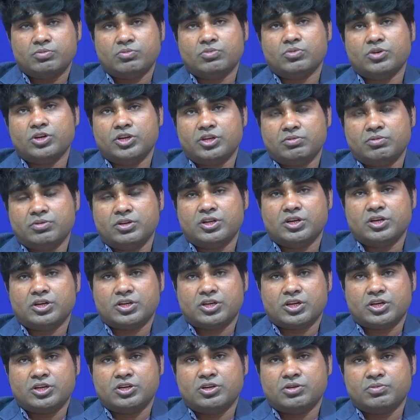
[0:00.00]

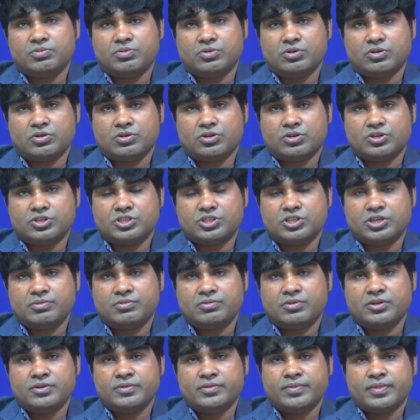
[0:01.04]
multivariate kind of
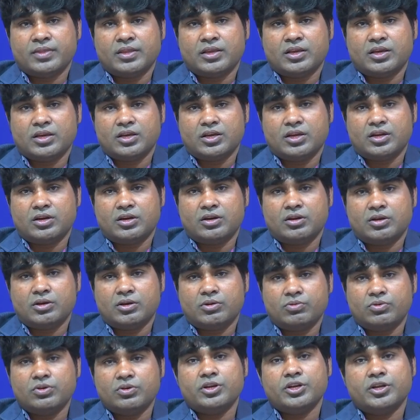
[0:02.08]
concept, and
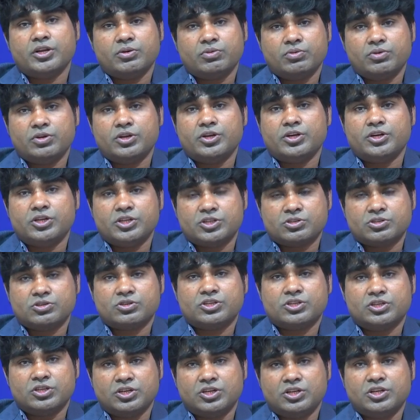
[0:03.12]
we will
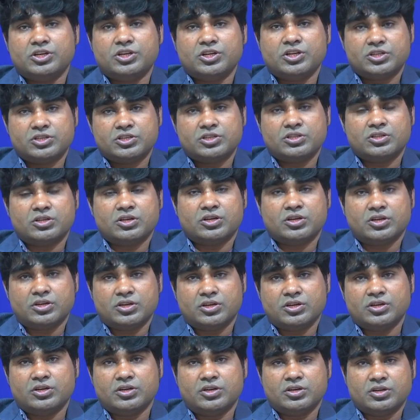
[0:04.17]
discuss in details in the
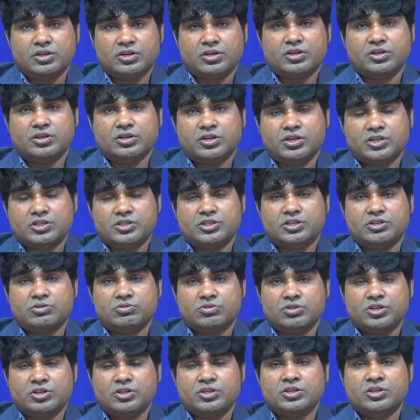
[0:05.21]
next
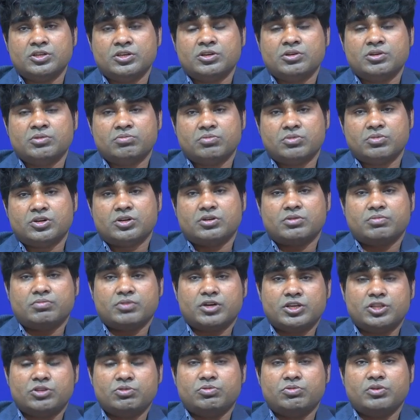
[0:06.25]
unit. But
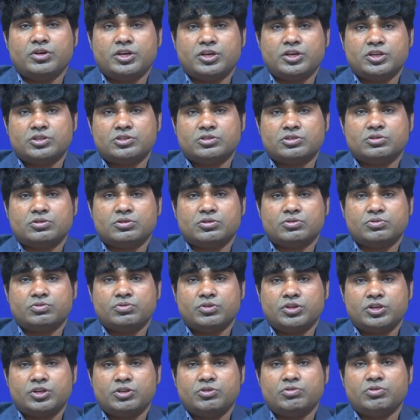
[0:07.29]
by the way, so
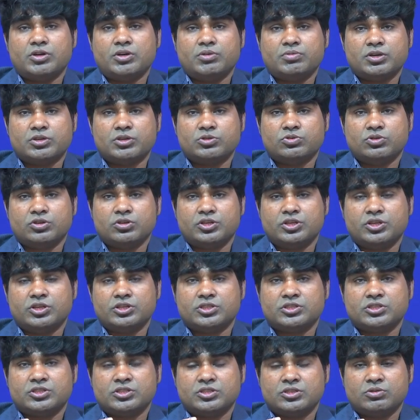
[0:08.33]
when you have actually
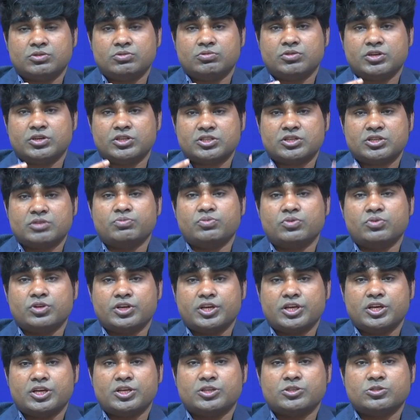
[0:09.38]
one sample
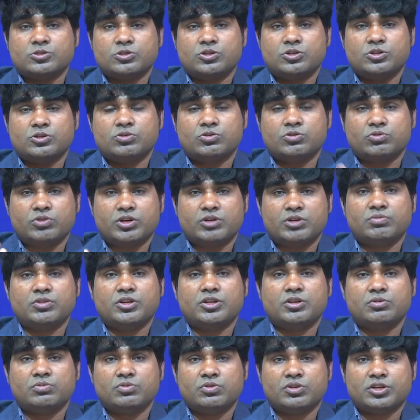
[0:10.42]
case or one
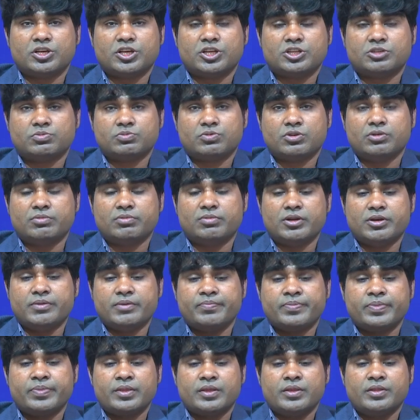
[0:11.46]
variable case
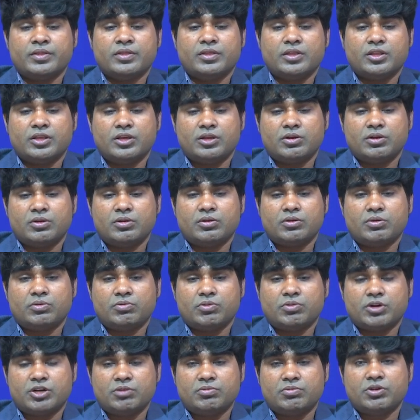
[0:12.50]
problem, then
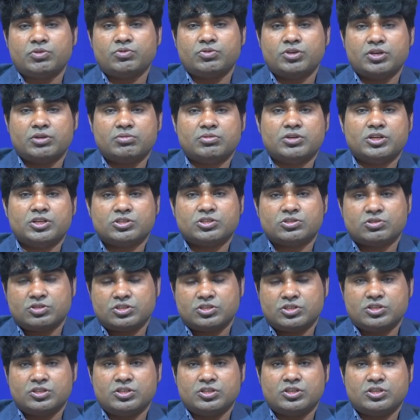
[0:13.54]
whatever we have
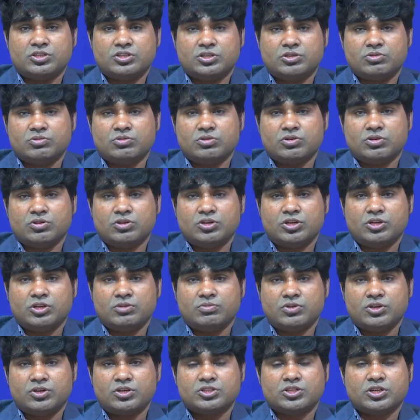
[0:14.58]
discussed in this
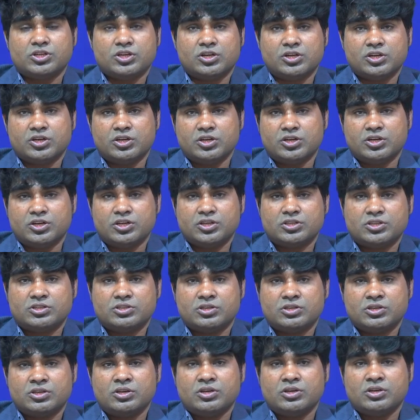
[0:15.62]
inferential
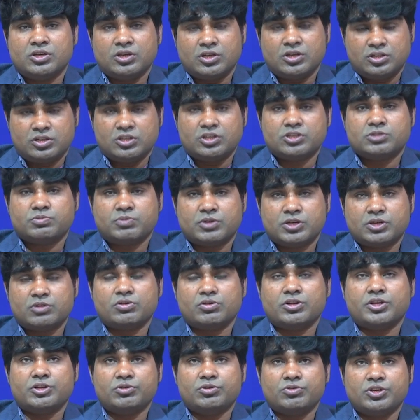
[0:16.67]
analytics in this
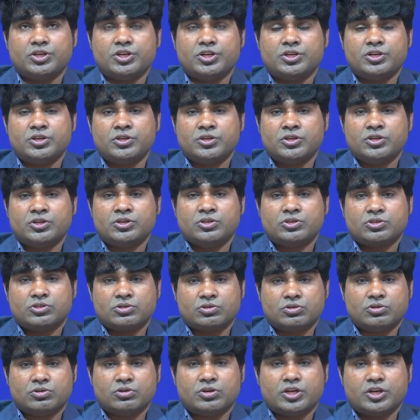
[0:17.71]
particular unit.
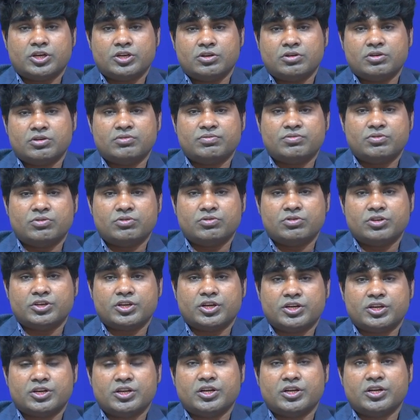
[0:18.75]
So, I hope you will
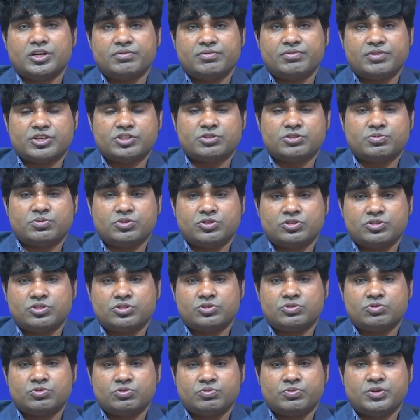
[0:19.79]
get enough
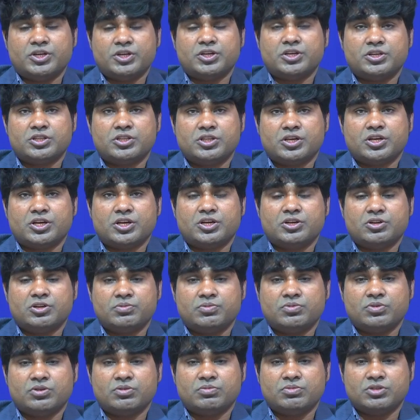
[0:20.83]
exposures to predict the kind
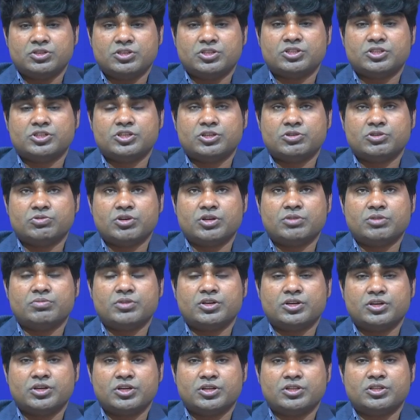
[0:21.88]
of business
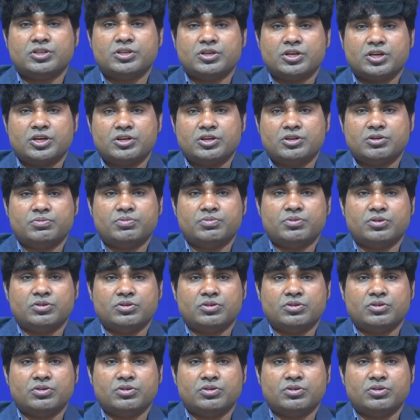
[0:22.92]
requirement and the kind of